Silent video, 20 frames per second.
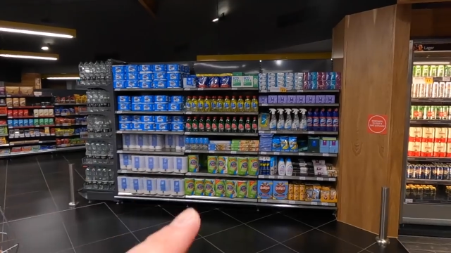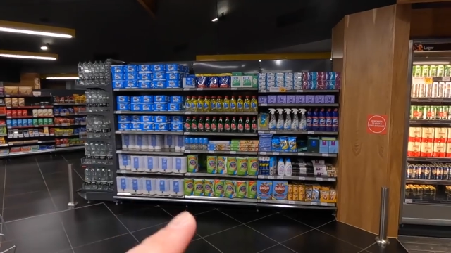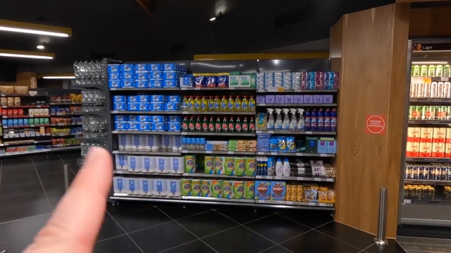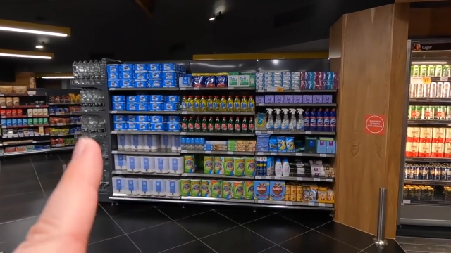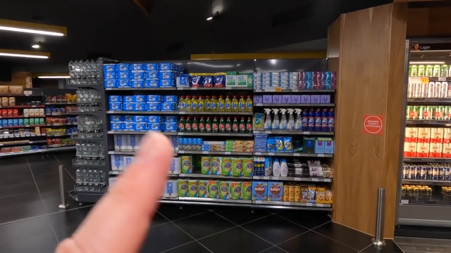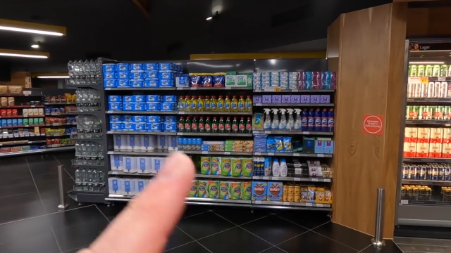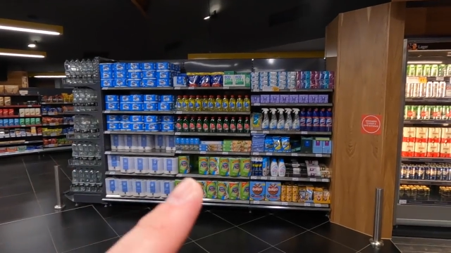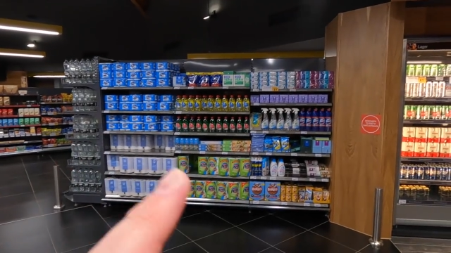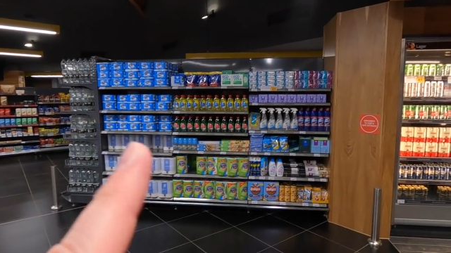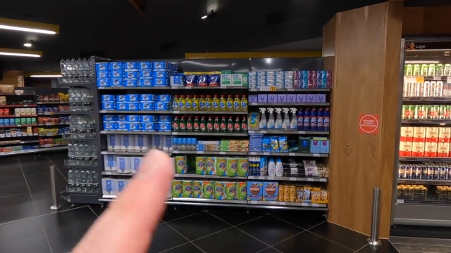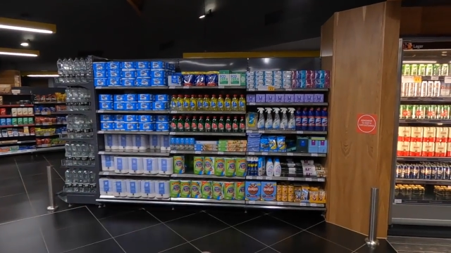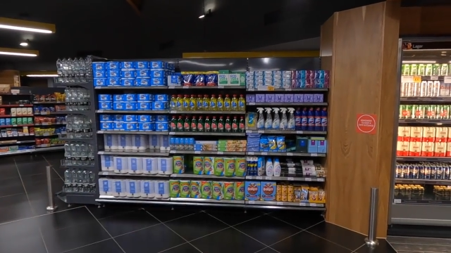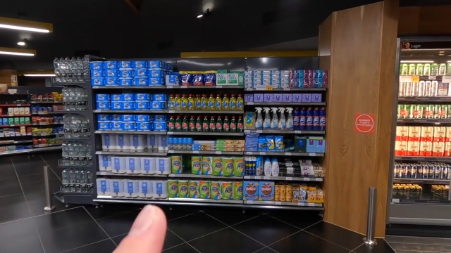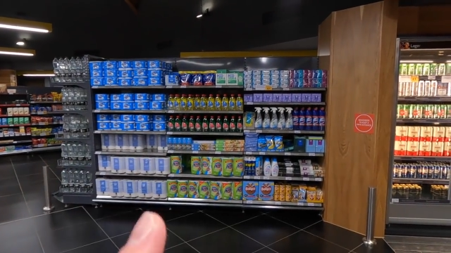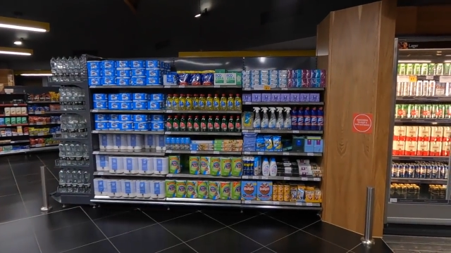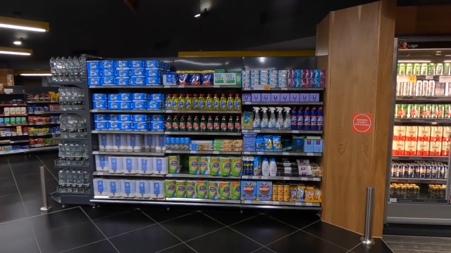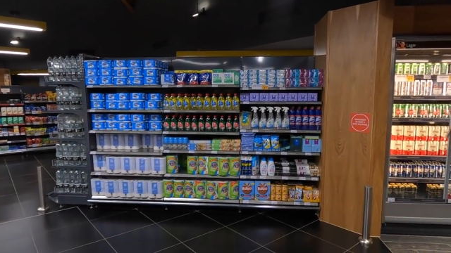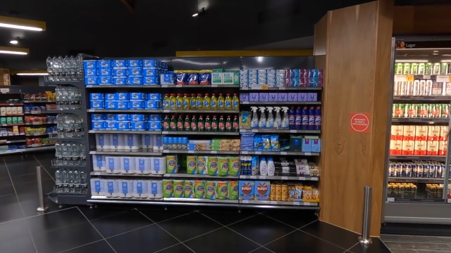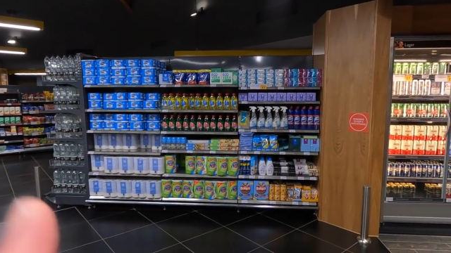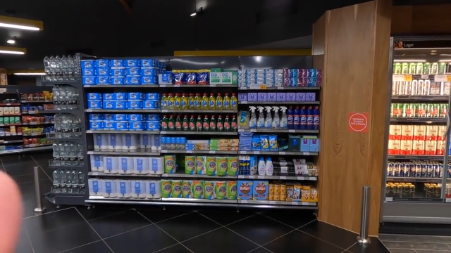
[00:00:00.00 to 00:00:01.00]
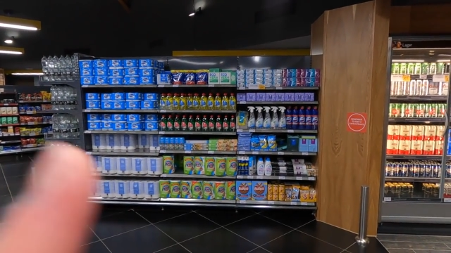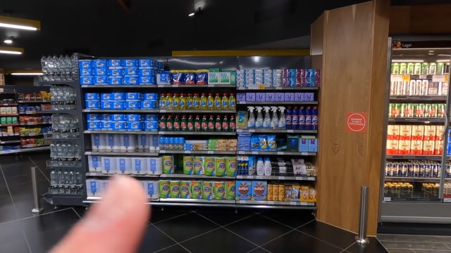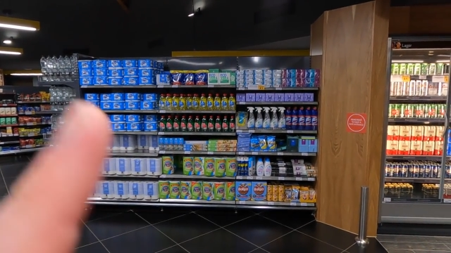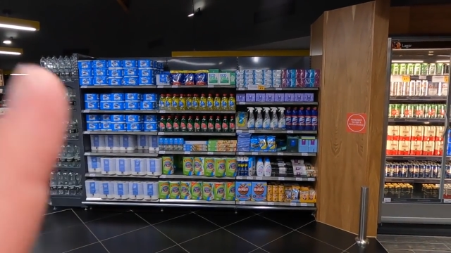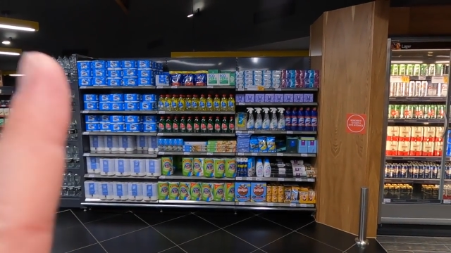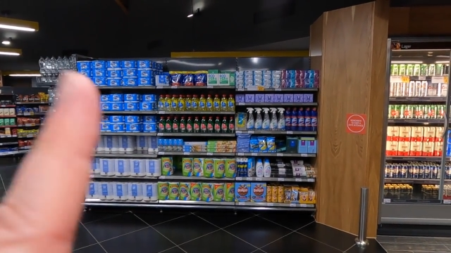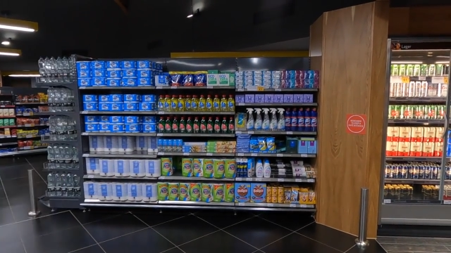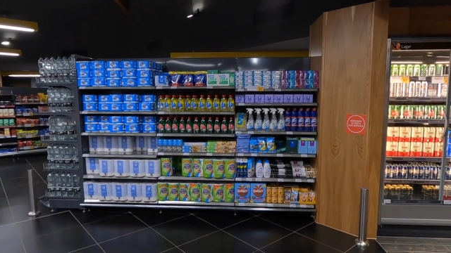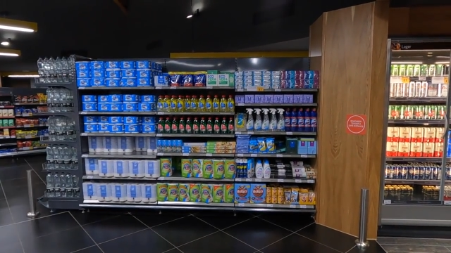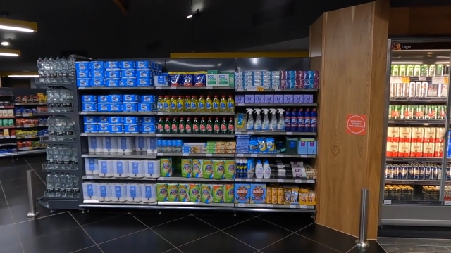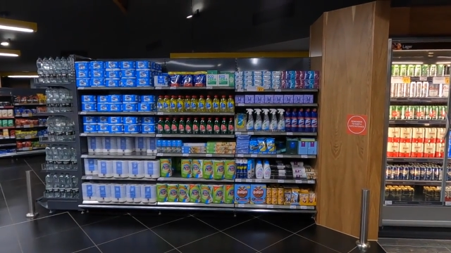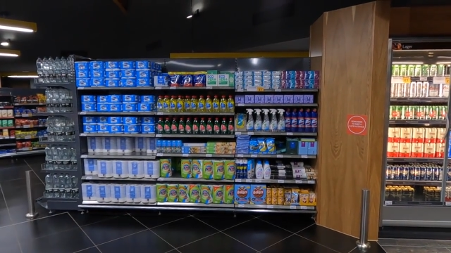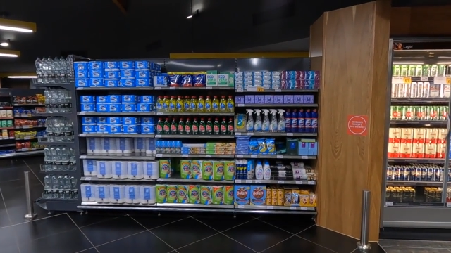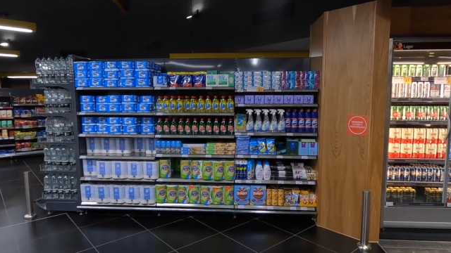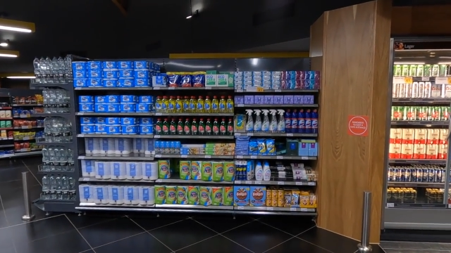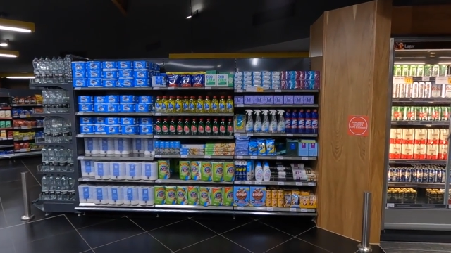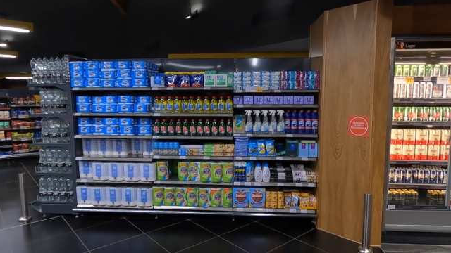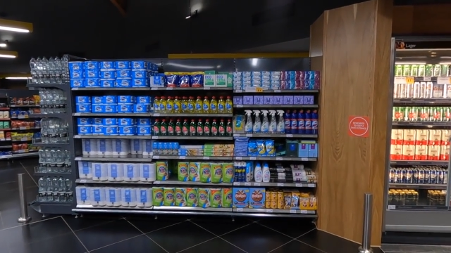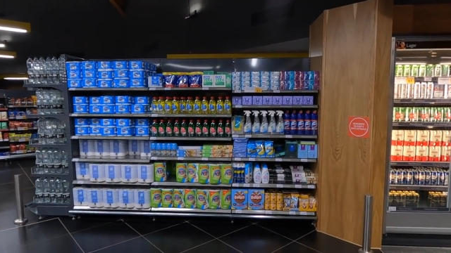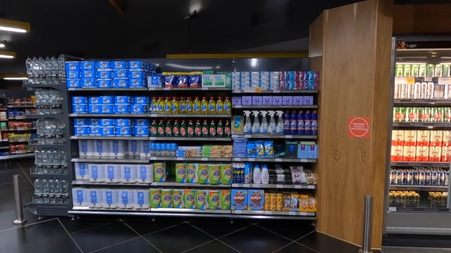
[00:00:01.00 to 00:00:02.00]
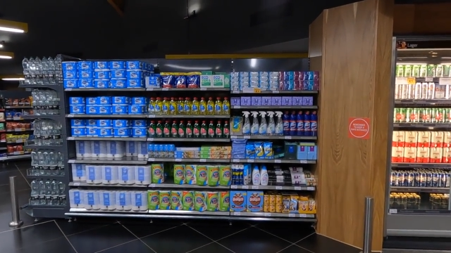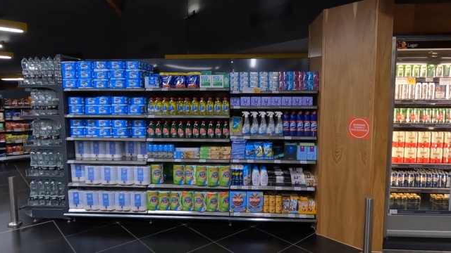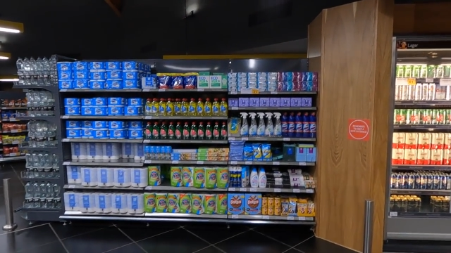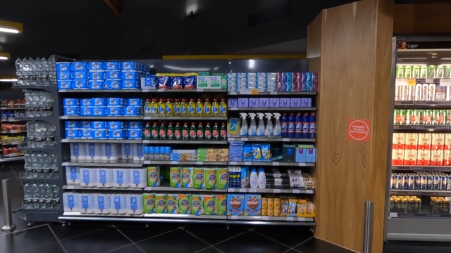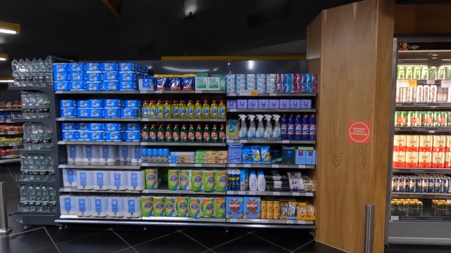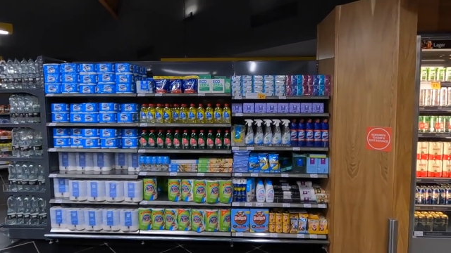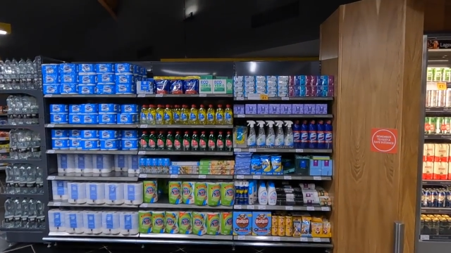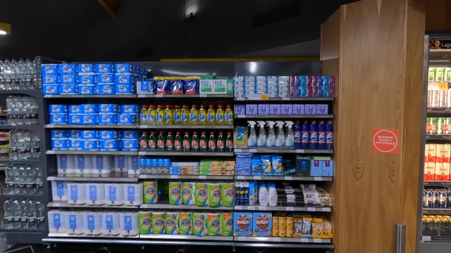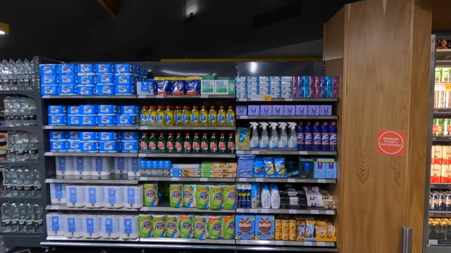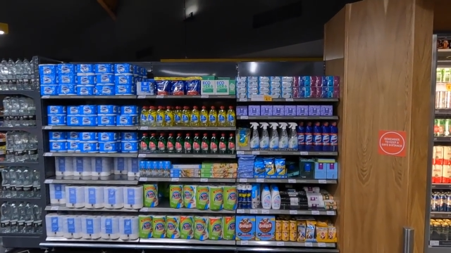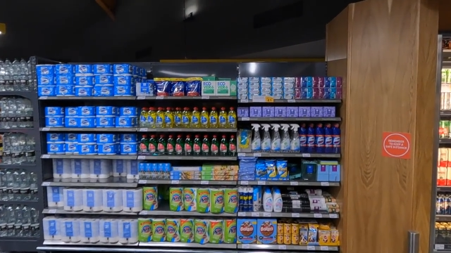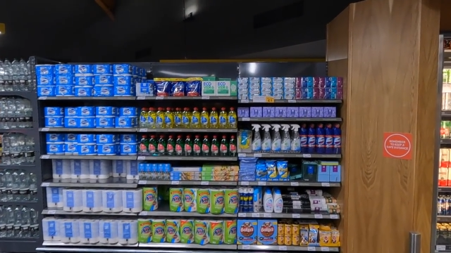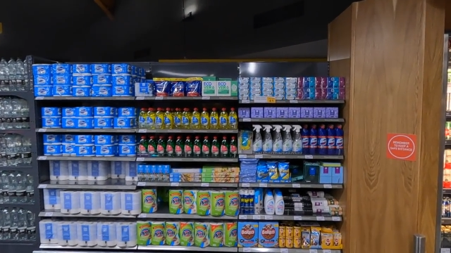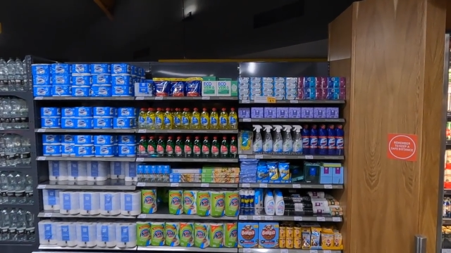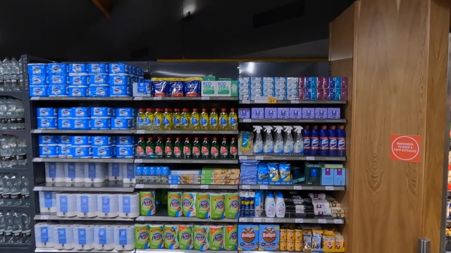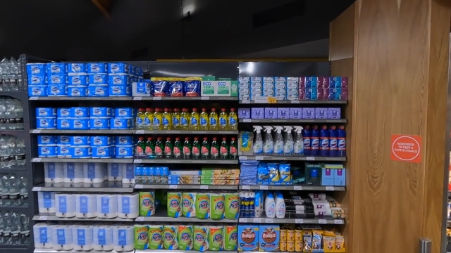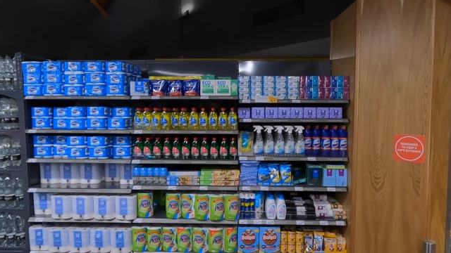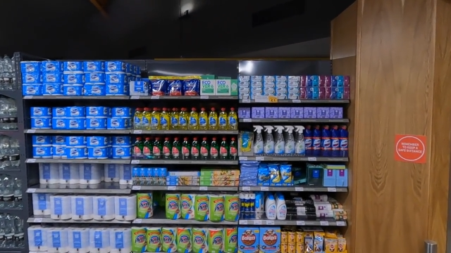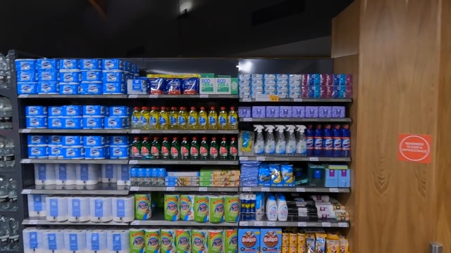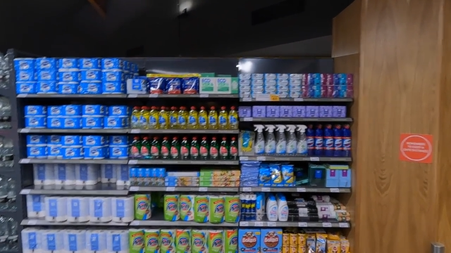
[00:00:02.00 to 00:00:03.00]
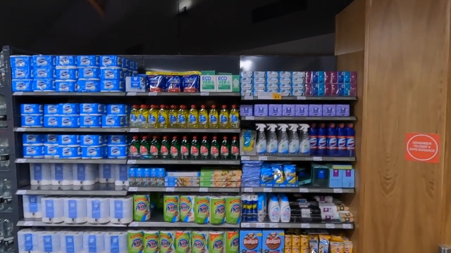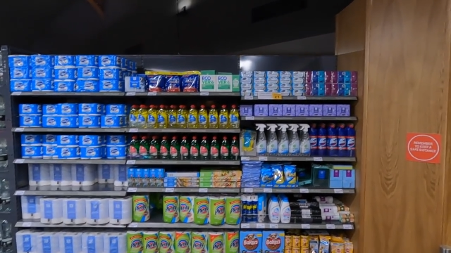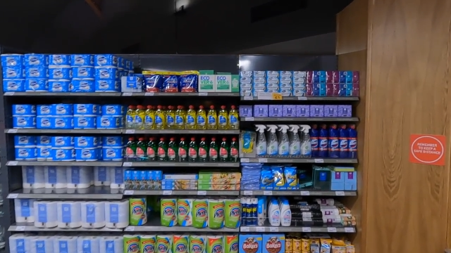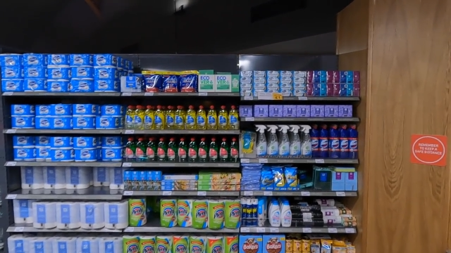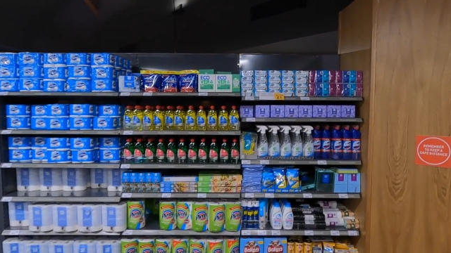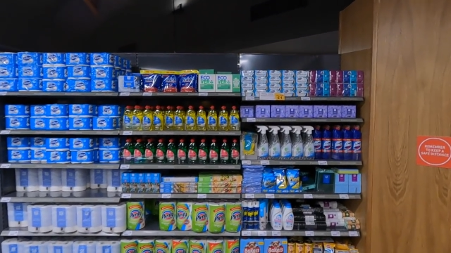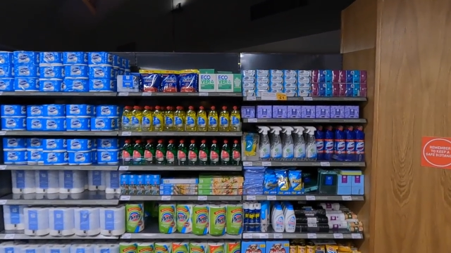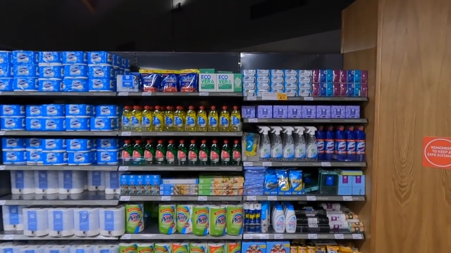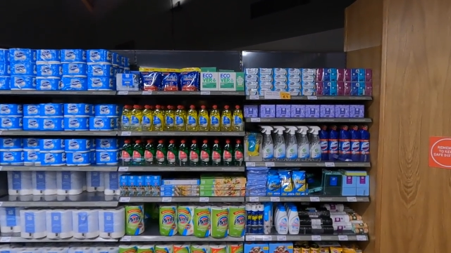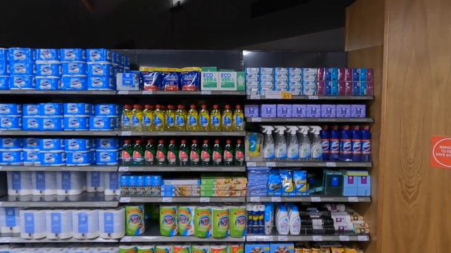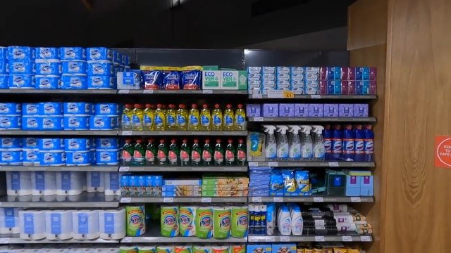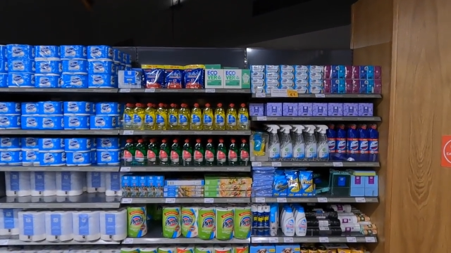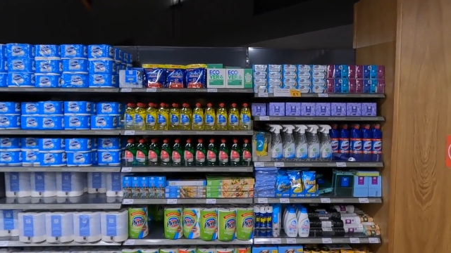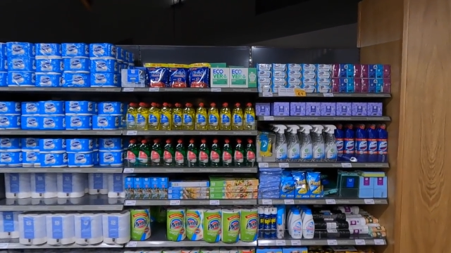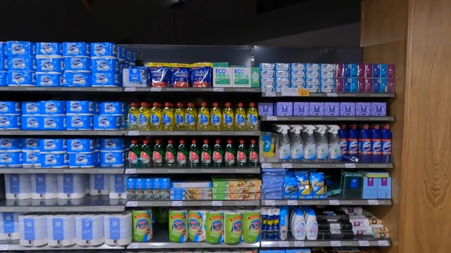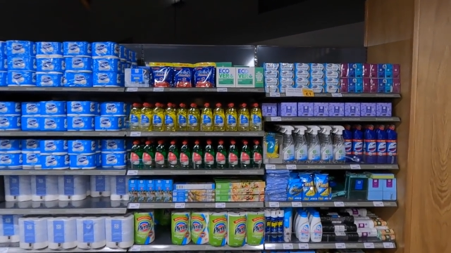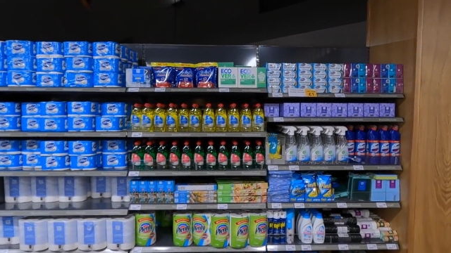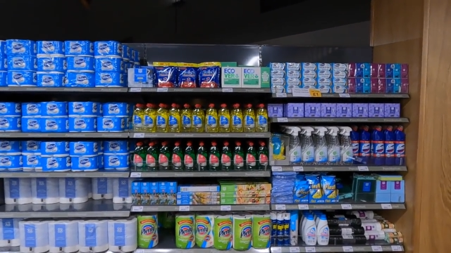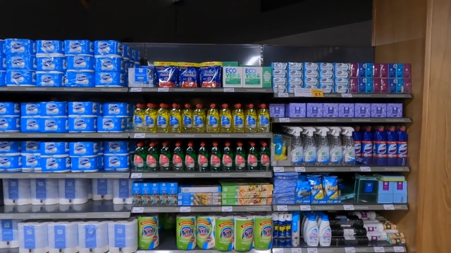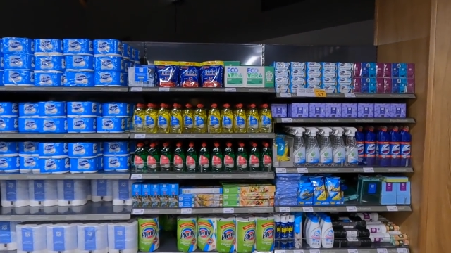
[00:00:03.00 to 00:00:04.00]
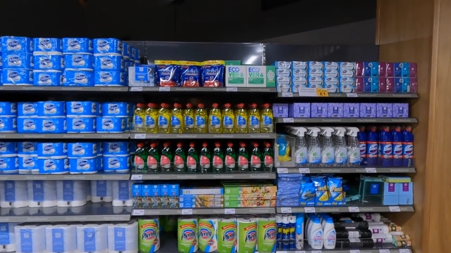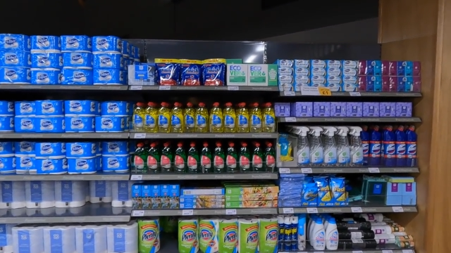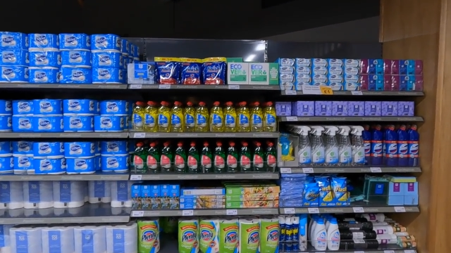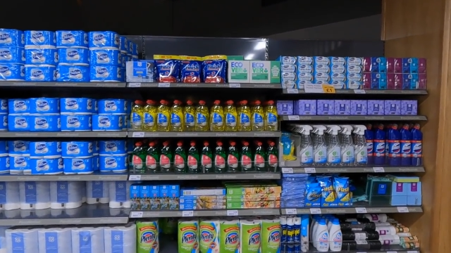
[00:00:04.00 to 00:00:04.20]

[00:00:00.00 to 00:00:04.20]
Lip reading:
[unreadable: no face in view]